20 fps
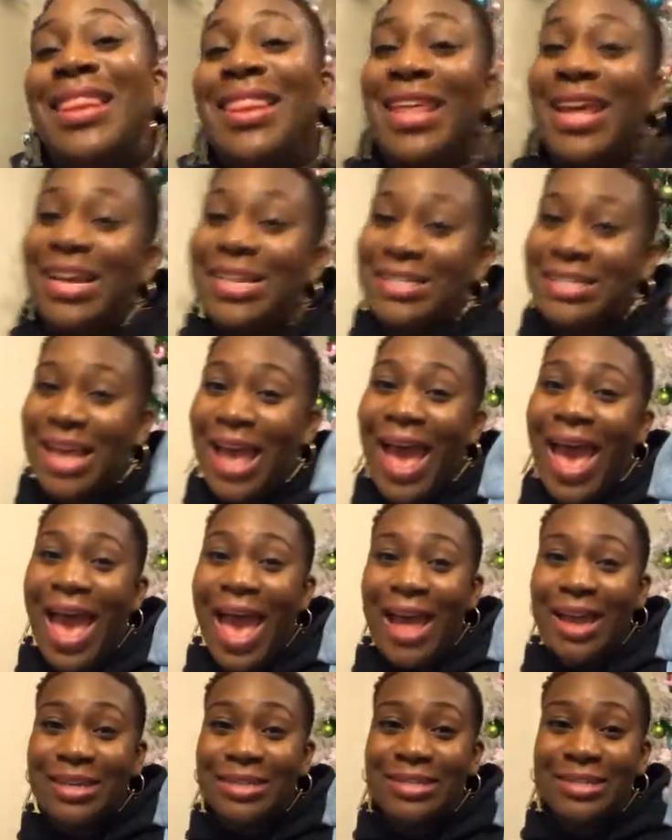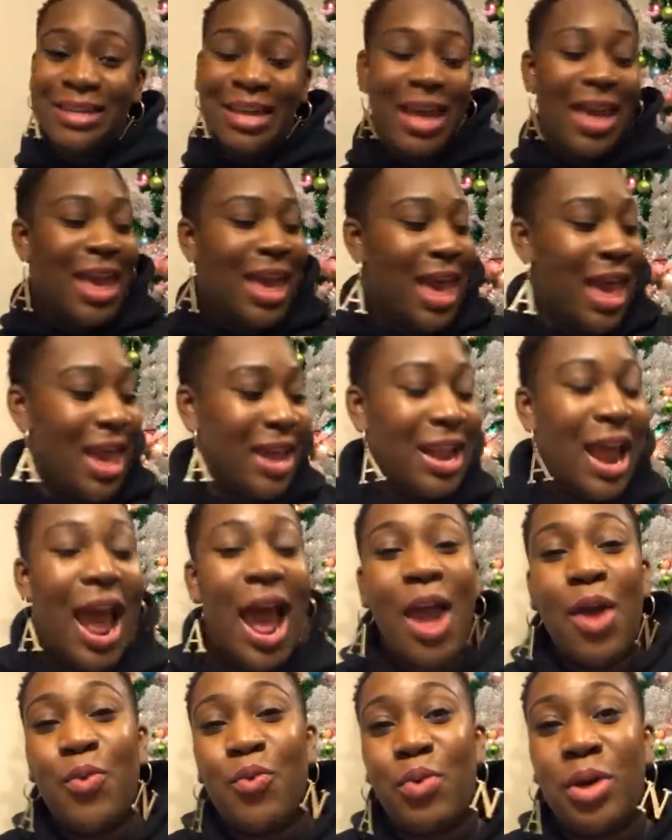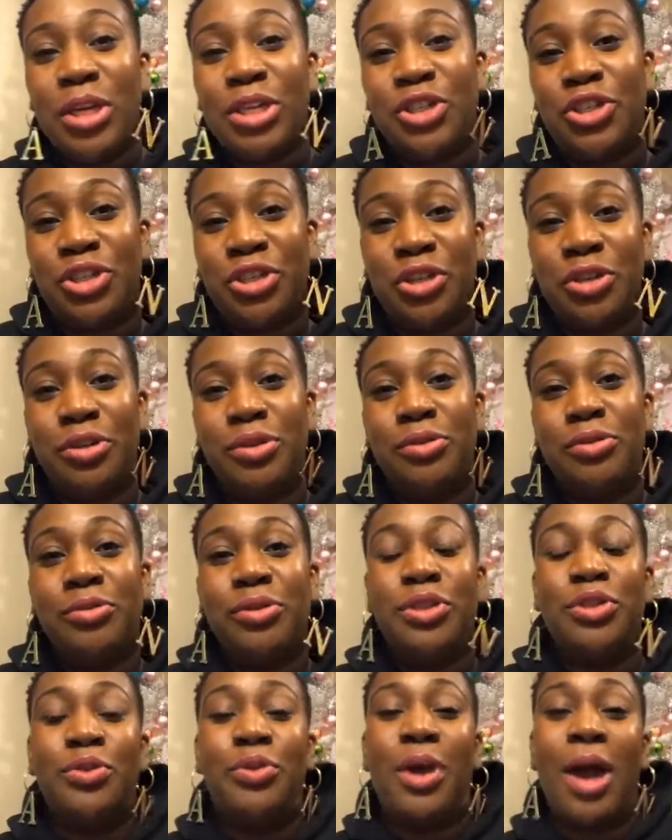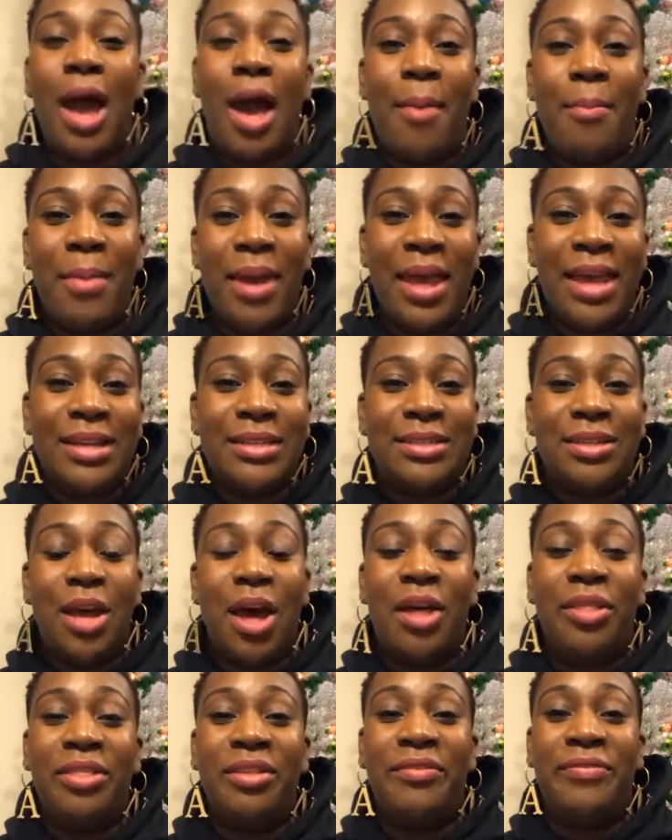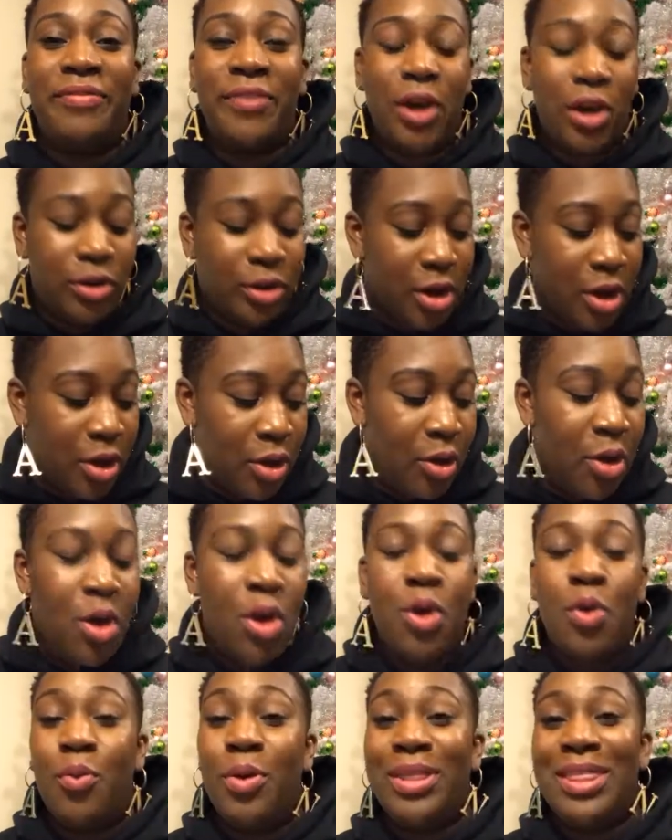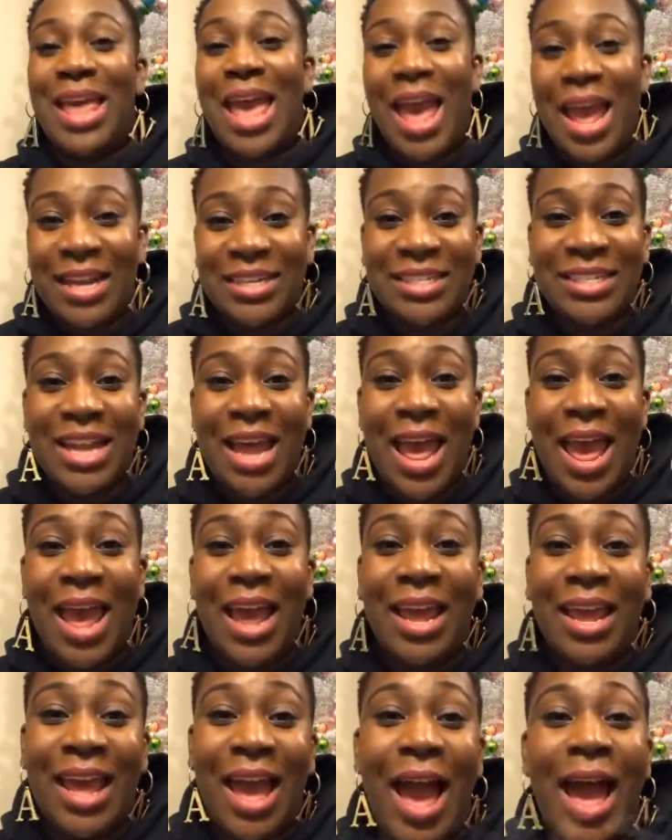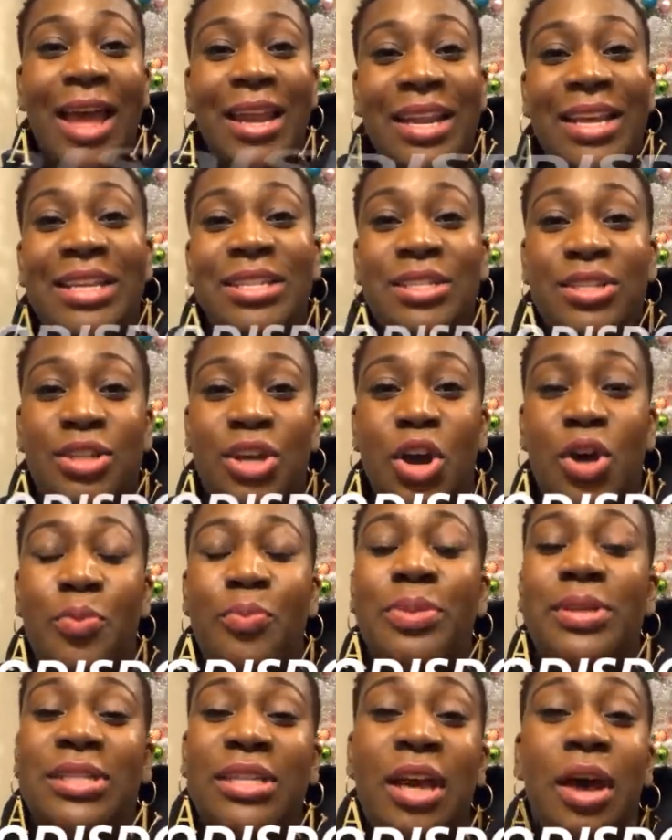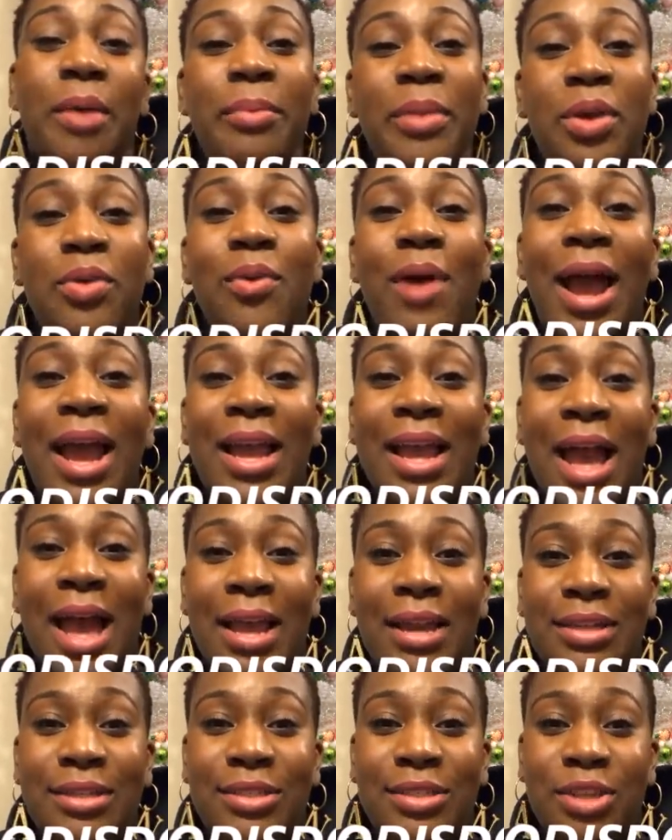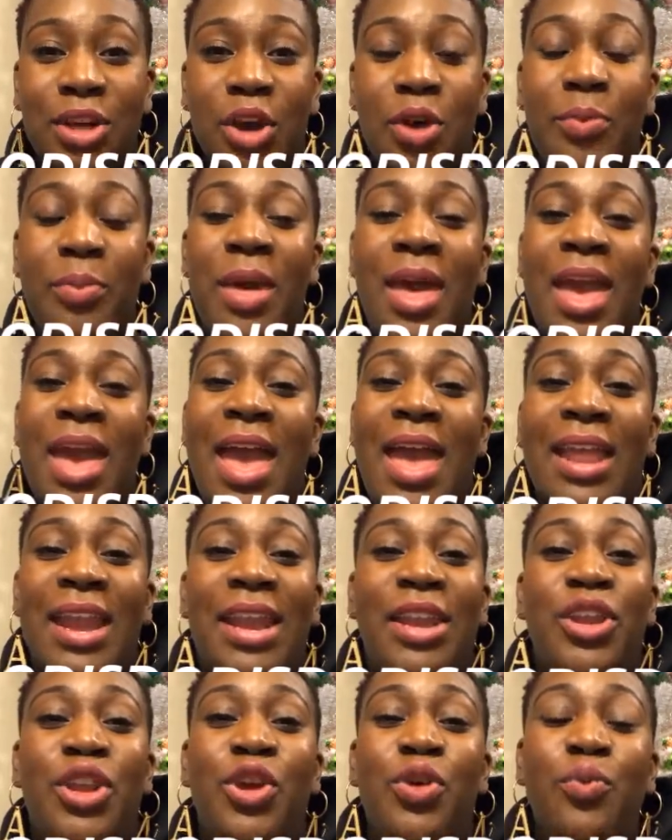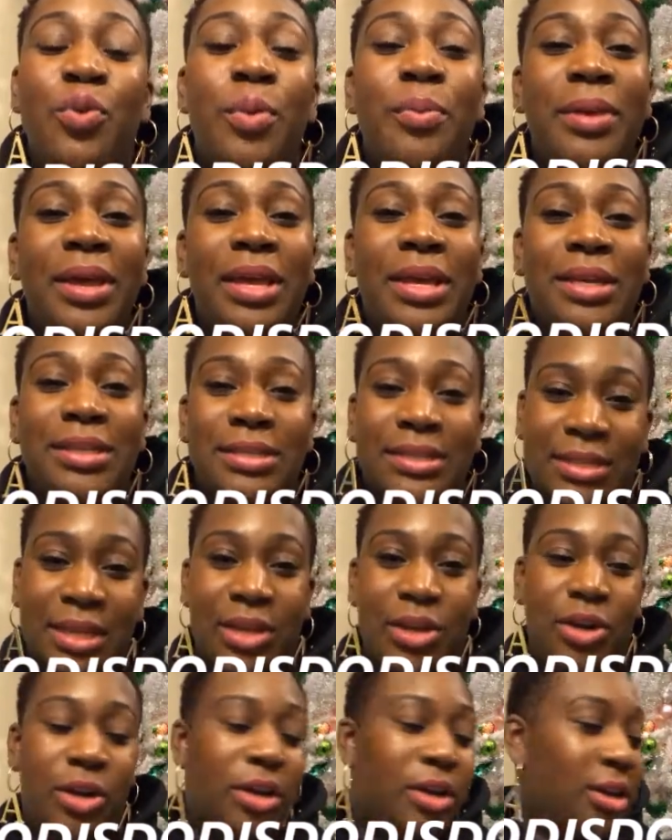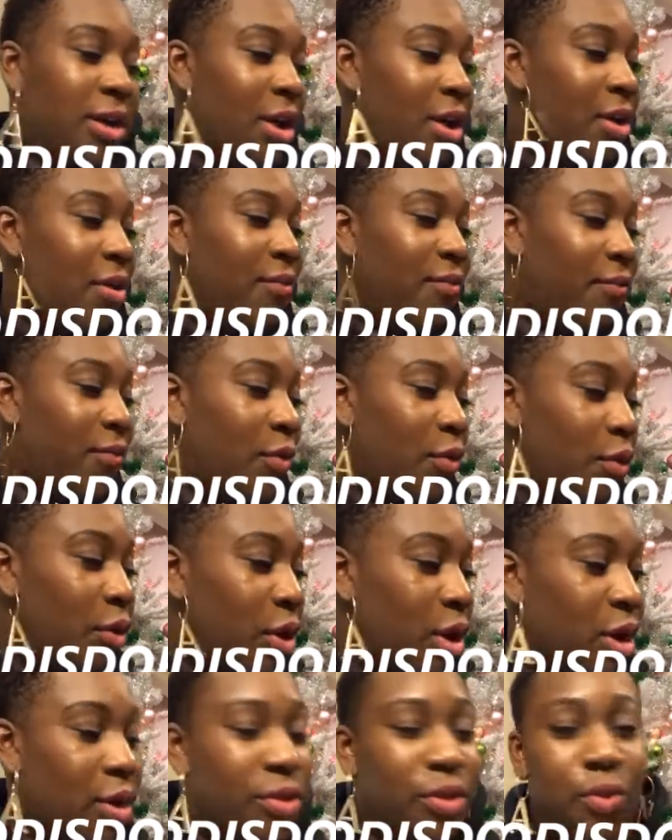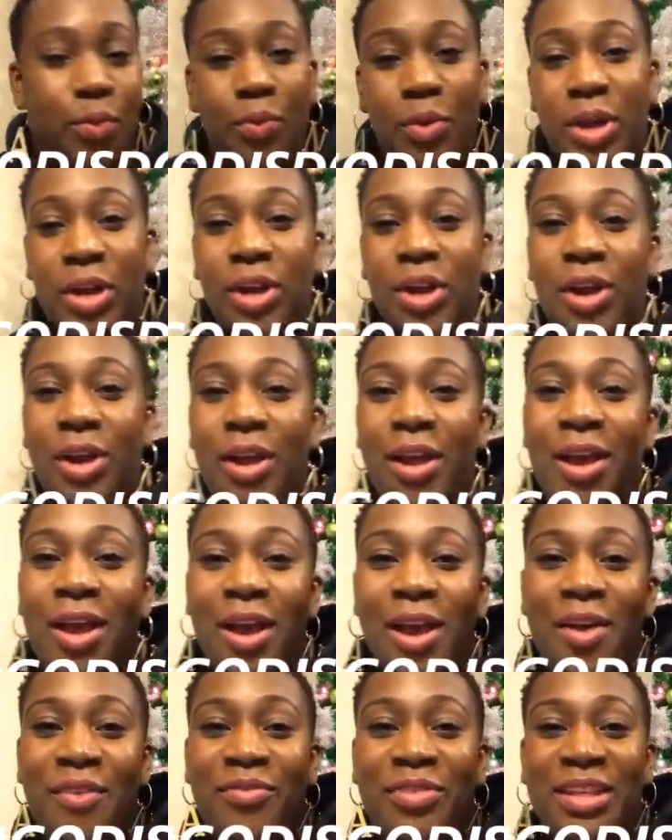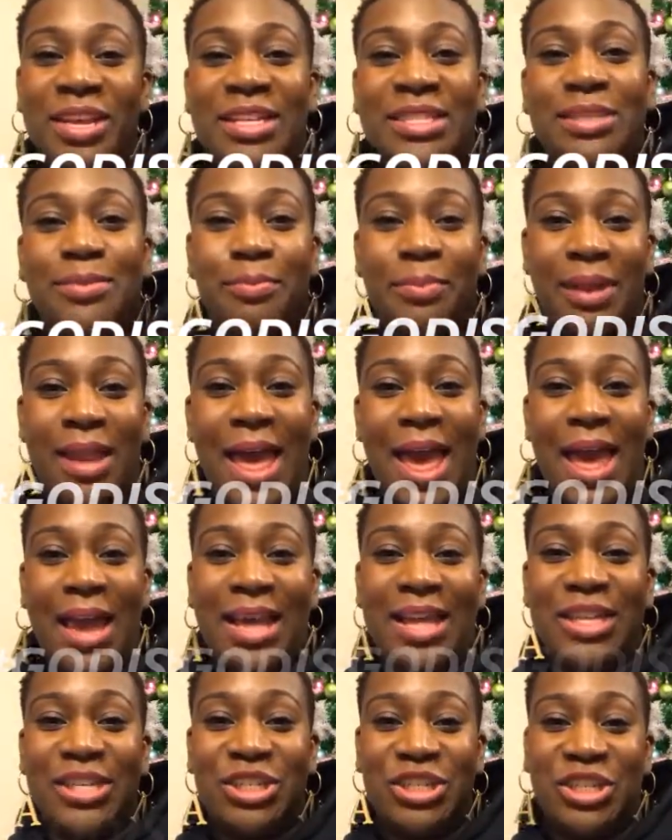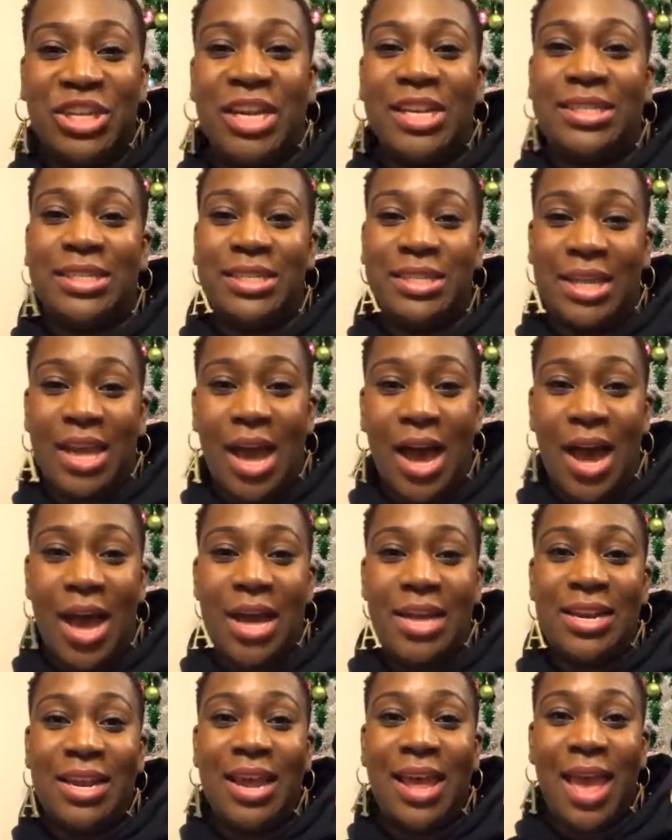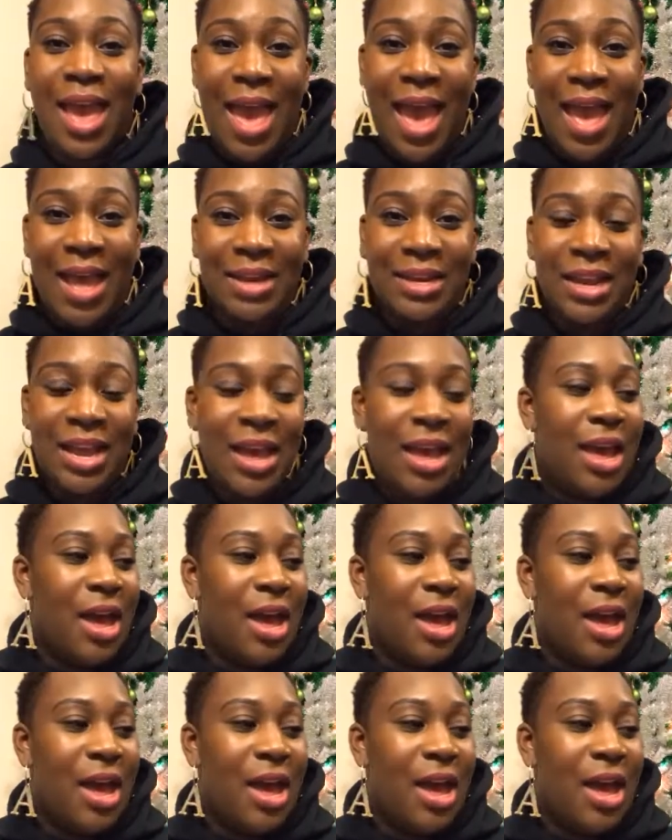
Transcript: this hat and I want you to comment on the photo with hashtag God is dope. Tell me why God is dope, and you will be considered for the winner of this black Just God hat.